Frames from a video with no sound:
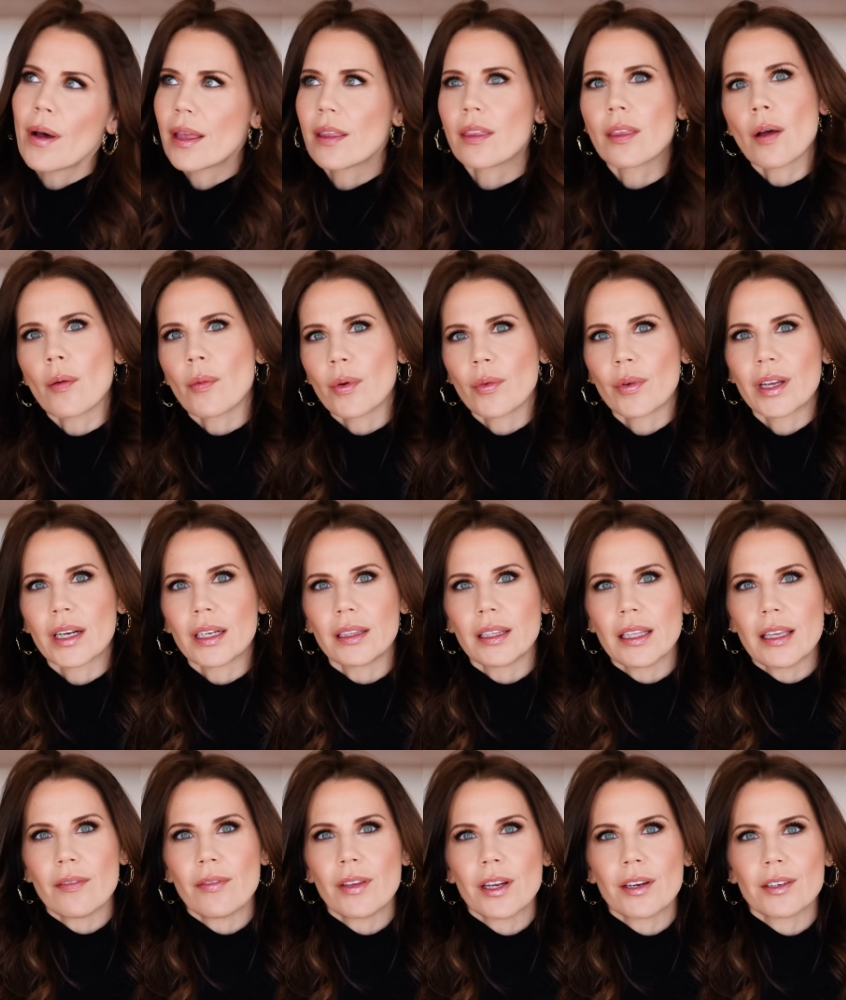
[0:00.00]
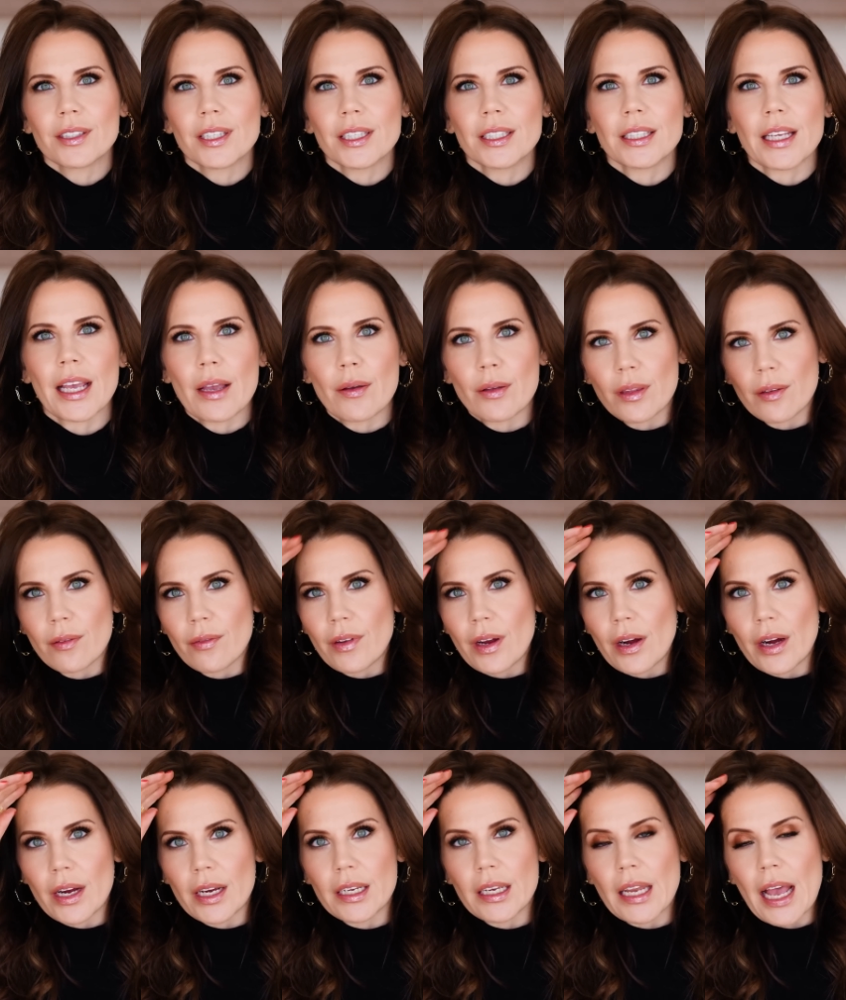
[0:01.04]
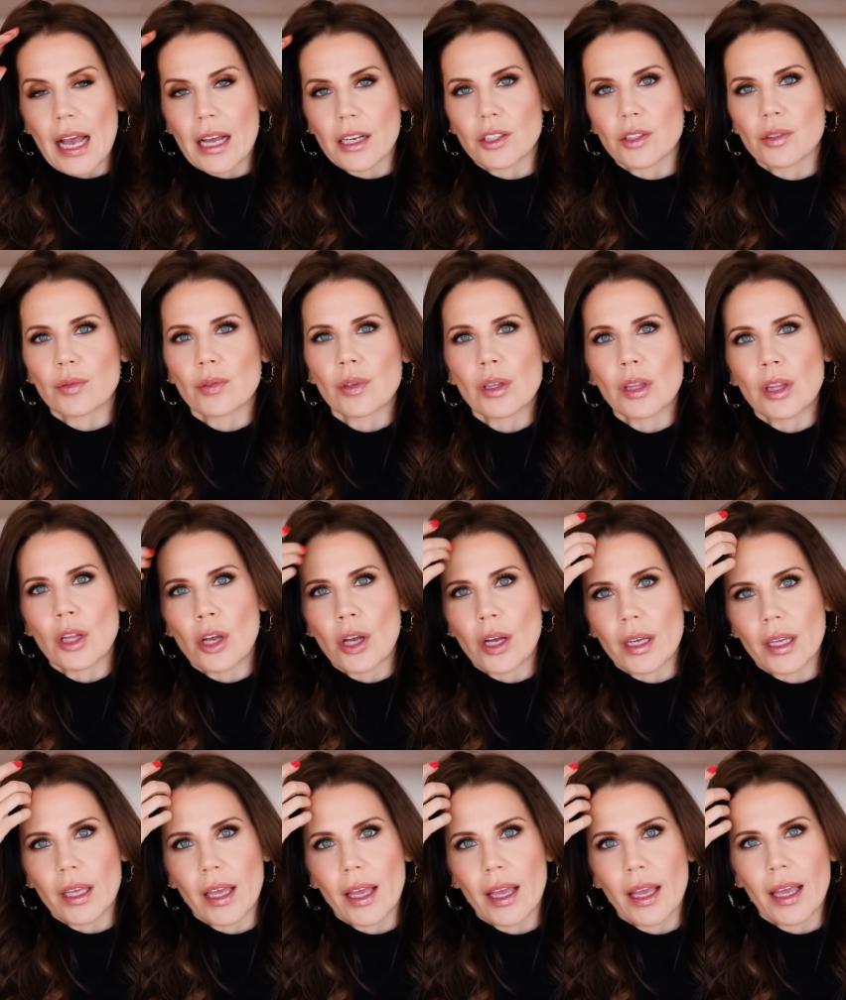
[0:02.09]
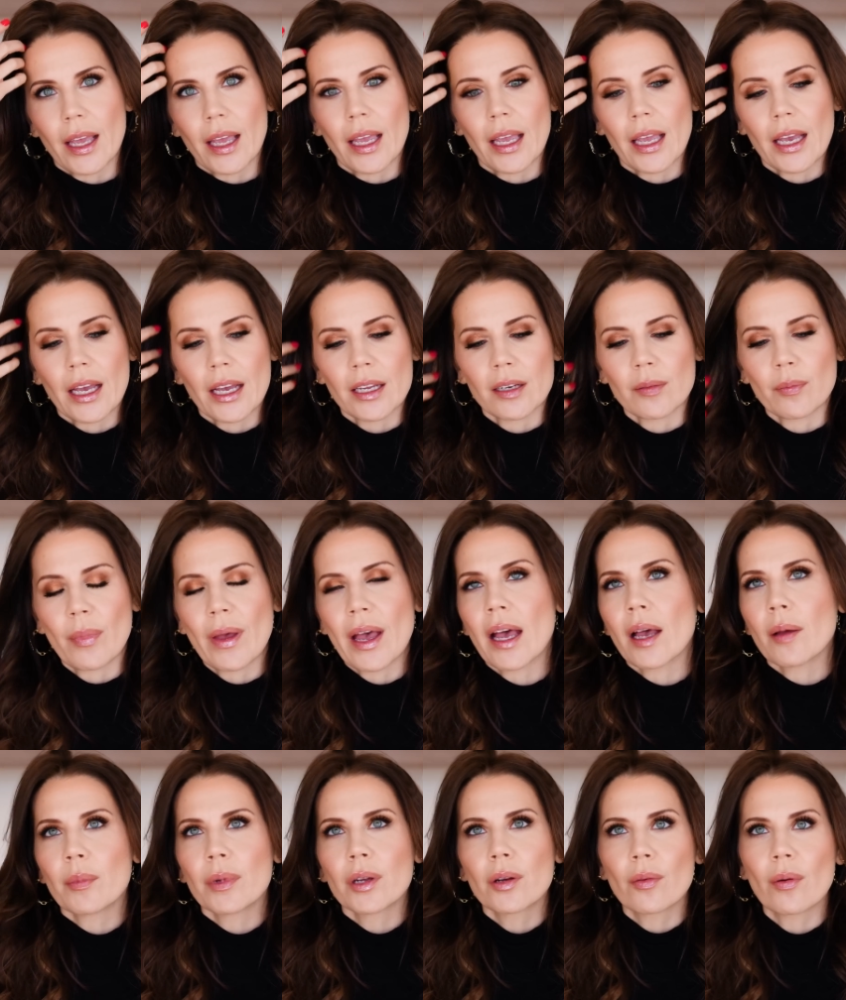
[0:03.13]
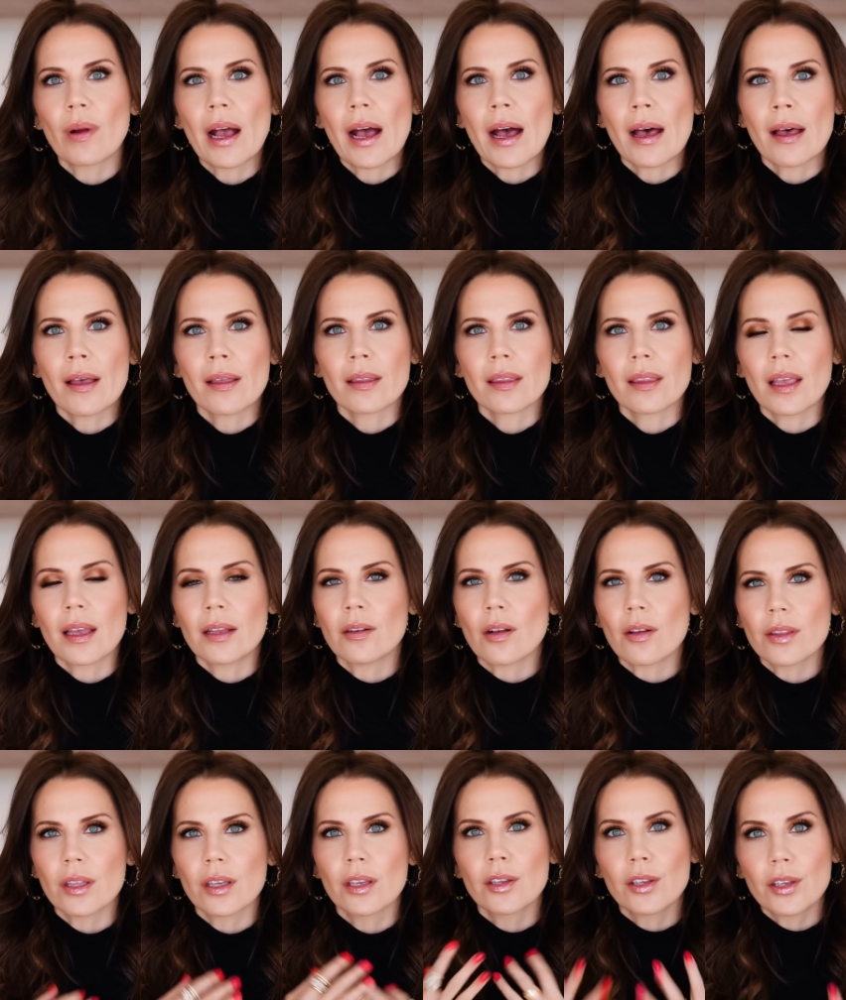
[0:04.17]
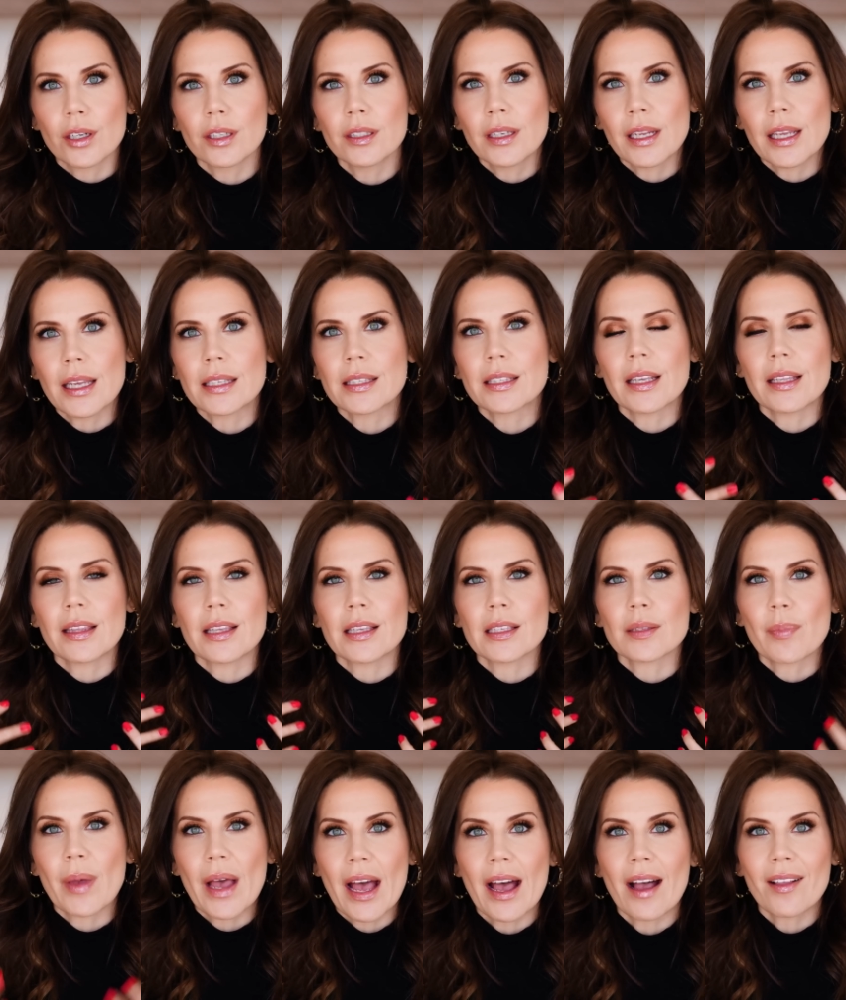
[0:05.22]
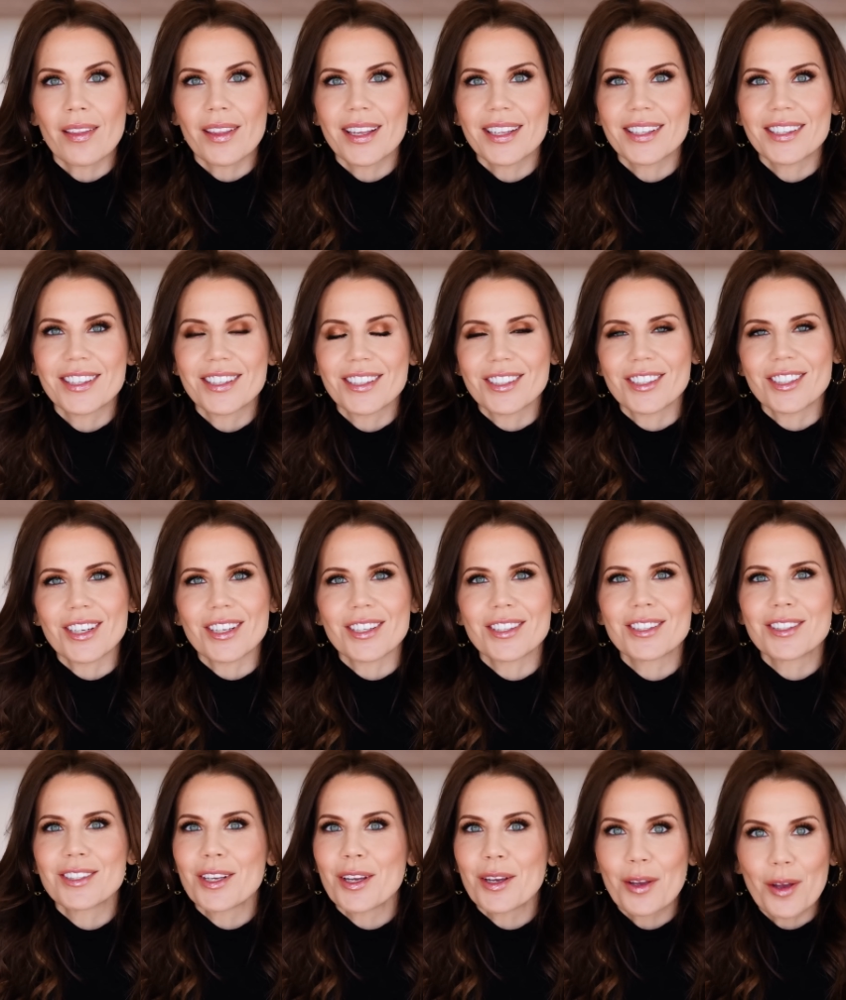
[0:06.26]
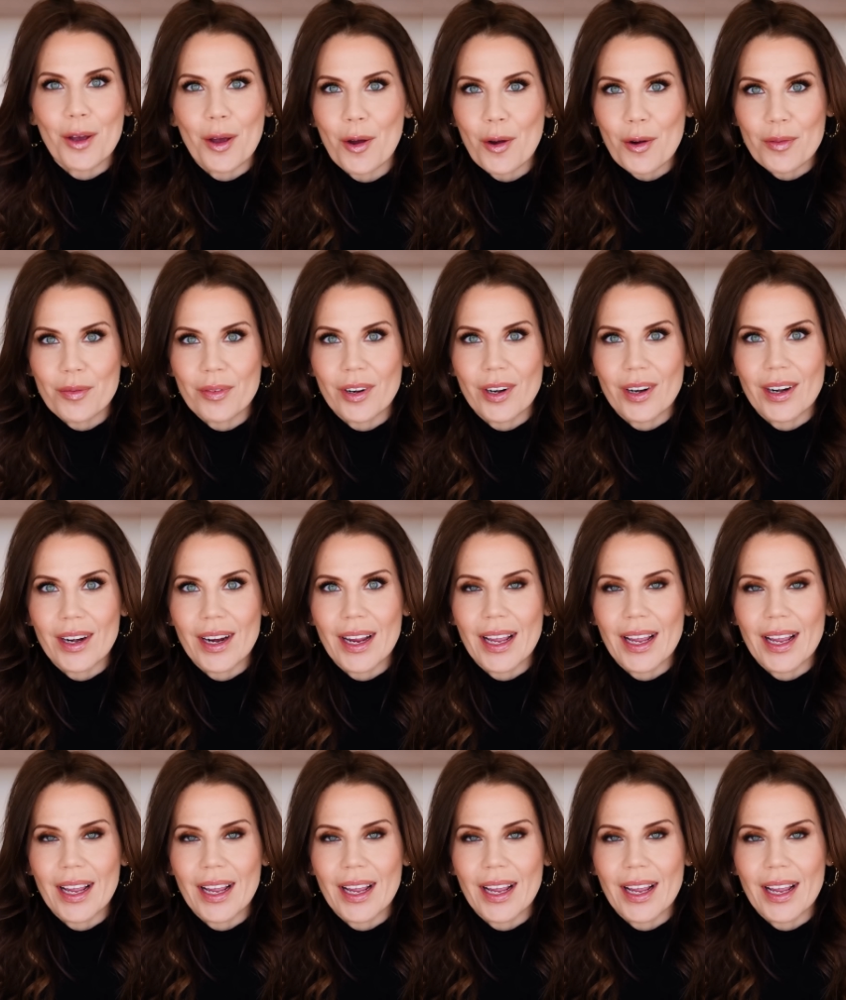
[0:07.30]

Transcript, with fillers: I thought we were gonna leave here today with a very natural look, and Pat McGrath and all the goodness in these palettes just took over,